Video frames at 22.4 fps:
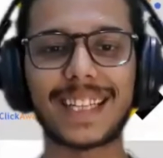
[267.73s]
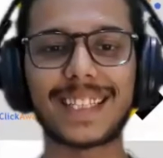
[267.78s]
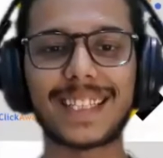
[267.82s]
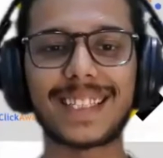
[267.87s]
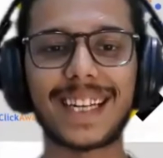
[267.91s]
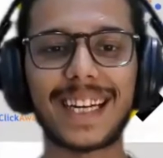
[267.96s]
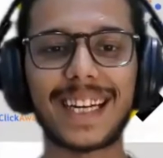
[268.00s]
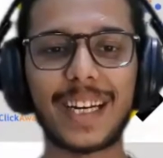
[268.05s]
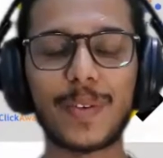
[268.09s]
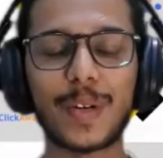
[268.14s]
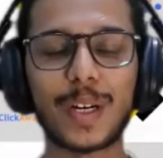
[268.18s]

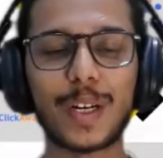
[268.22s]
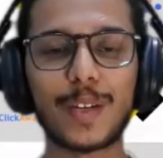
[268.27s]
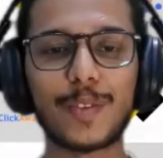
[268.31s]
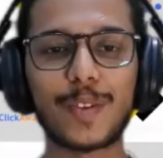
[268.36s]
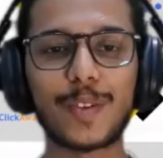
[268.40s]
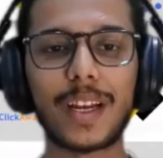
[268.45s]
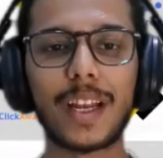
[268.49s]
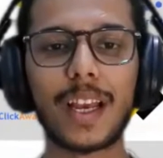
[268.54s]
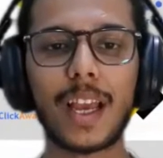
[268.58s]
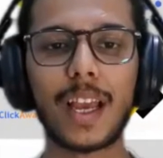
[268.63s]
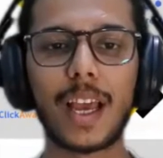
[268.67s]
that's that's
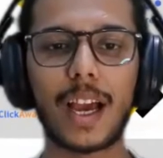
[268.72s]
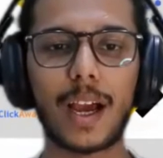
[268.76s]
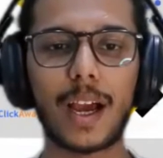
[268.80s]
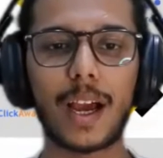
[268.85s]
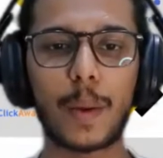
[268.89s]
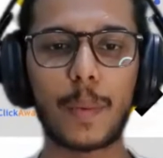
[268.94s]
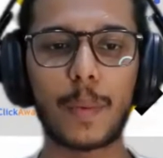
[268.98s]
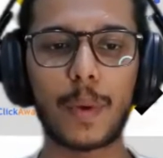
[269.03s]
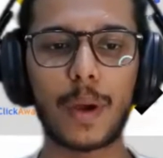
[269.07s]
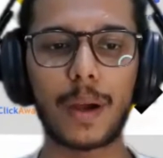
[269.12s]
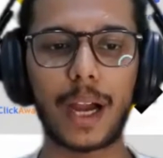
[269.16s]
really wonderful.
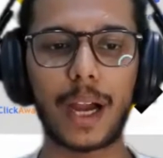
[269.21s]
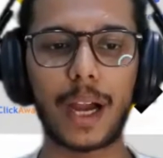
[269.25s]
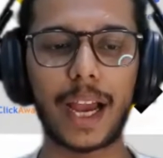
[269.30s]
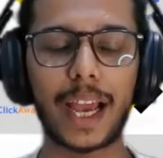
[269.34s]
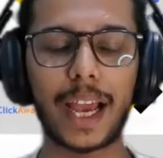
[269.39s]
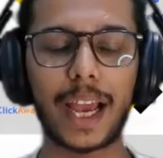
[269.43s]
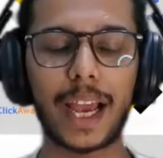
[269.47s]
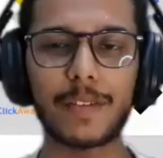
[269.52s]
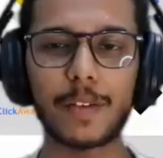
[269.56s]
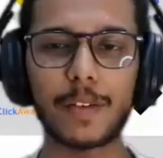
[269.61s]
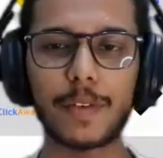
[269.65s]
Uh,
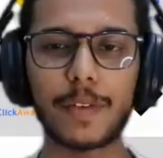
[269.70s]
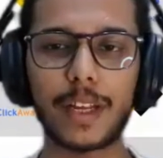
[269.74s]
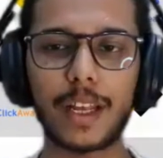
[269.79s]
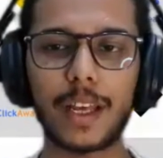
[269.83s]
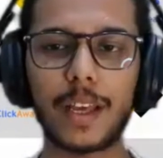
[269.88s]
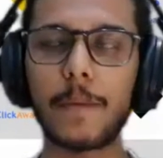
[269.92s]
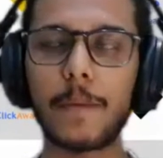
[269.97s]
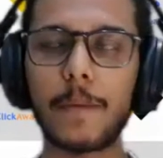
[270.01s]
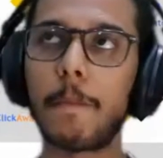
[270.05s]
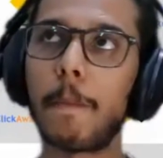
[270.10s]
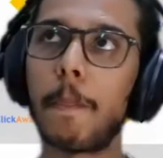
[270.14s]
uh, I have
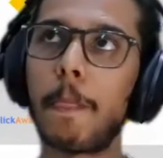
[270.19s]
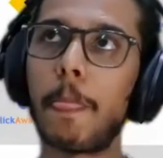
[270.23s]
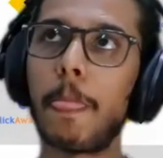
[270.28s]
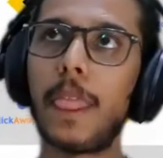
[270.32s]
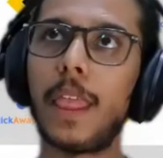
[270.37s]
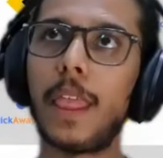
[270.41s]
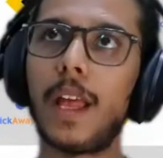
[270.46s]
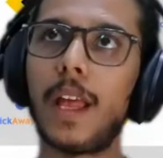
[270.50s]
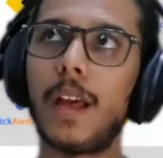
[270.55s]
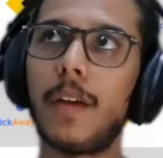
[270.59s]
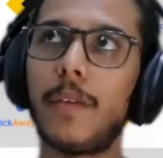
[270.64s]
a very
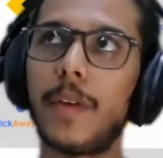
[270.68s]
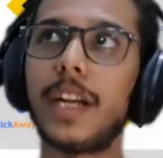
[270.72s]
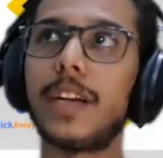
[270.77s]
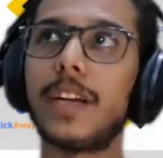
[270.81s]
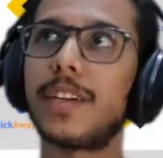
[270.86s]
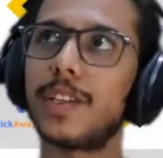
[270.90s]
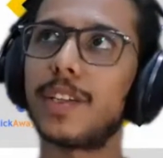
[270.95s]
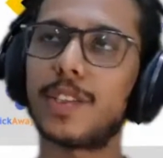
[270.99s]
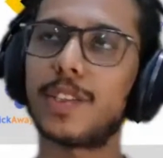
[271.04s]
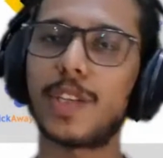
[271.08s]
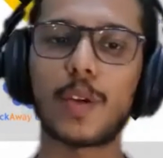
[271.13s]

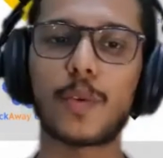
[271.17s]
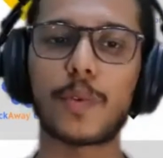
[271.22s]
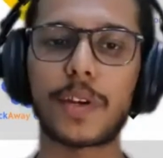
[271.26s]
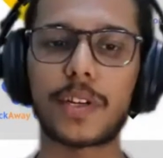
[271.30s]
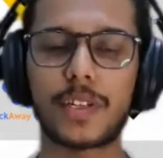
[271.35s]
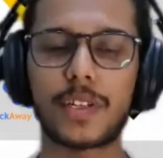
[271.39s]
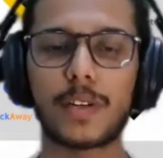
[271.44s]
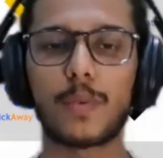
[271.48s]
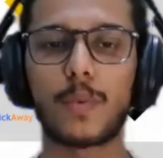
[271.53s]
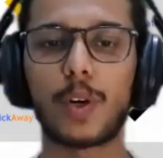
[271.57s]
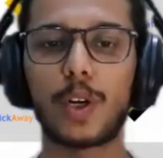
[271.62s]
very
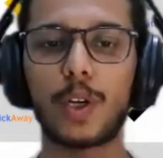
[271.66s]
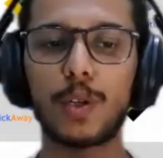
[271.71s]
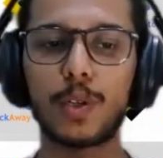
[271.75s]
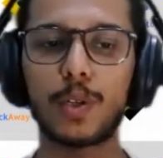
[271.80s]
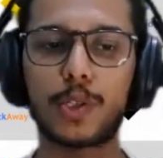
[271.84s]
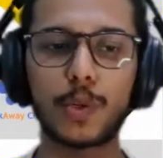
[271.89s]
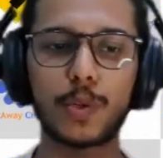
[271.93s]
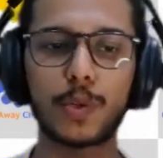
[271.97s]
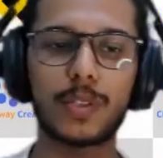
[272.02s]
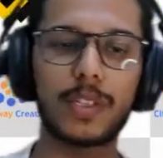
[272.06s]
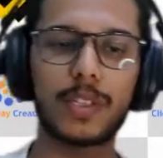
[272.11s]
interesting question.
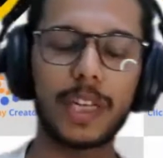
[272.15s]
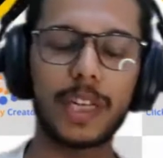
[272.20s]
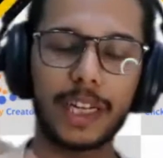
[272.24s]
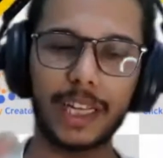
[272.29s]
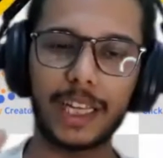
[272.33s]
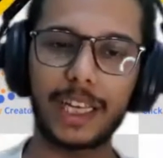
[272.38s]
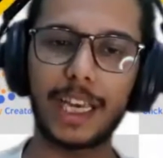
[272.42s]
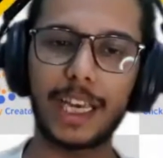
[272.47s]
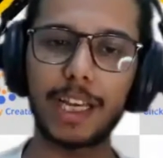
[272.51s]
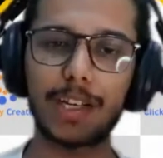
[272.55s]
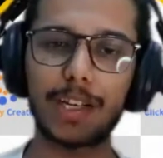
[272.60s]
What do you
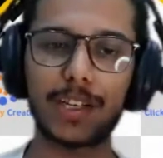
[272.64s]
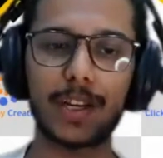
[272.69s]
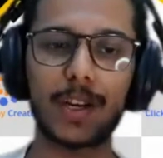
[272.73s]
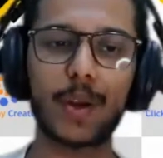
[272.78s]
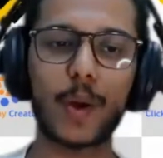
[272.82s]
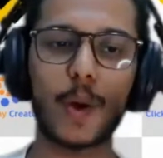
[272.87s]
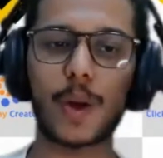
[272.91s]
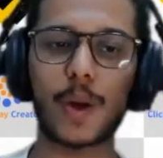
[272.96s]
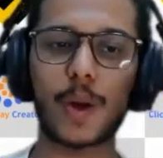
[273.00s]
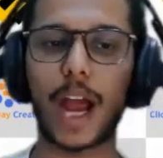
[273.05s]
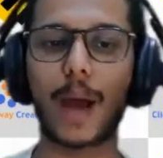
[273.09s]
choose,
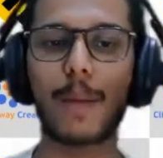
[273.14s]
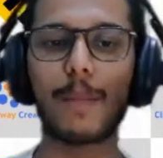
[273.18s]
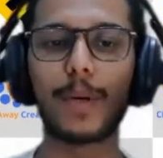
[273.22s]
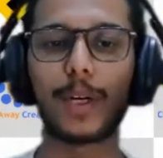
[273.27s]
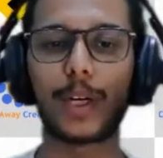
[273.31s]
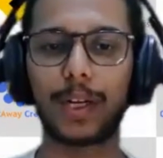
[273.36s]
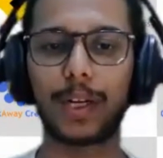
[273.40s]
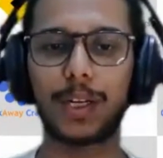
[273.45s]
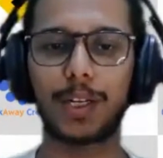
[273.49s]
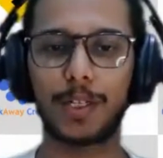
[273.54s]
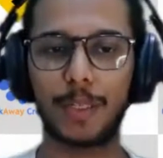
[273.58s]
litigation
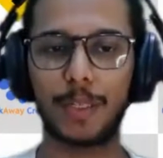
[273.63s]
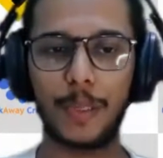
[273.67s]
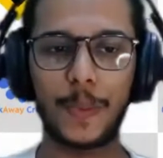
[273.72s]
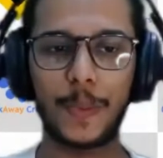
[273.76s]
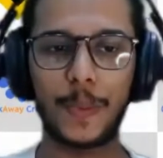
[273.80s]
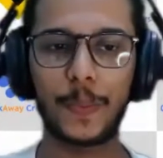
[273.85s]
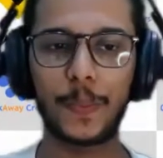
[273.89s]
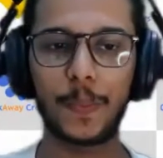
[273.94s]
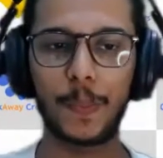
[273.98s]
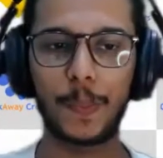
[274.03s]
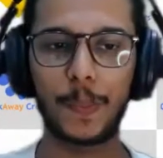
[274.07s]
or
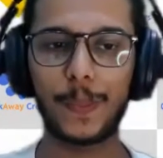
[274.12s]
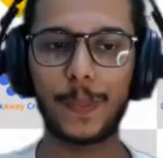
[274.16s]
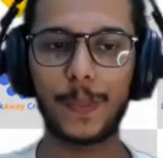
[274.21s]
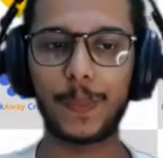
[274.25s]
arbitration?